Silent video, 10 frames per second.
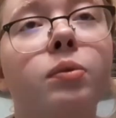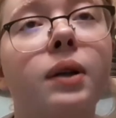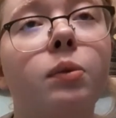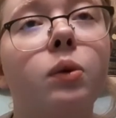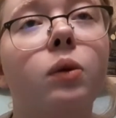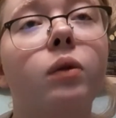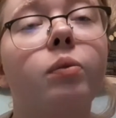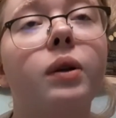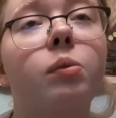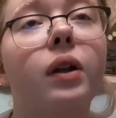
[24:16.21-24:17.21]
people.
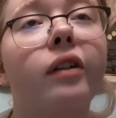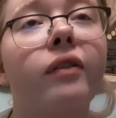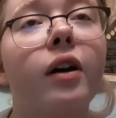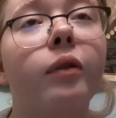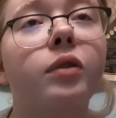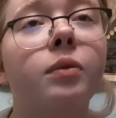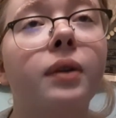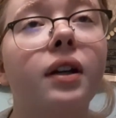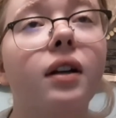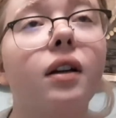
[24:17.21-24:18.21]
People have helped
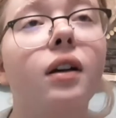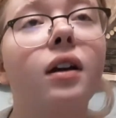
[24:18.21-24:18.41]
me.